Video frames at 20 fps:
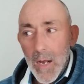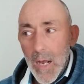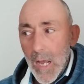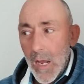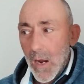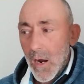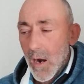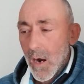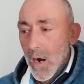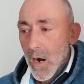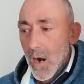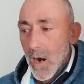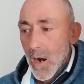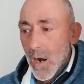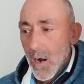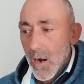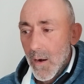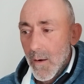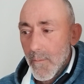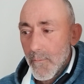
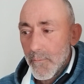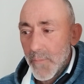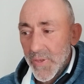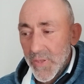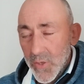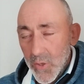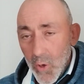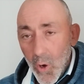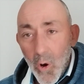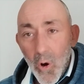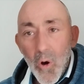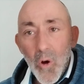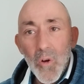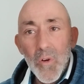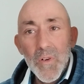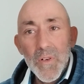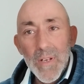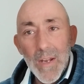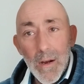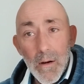are beyond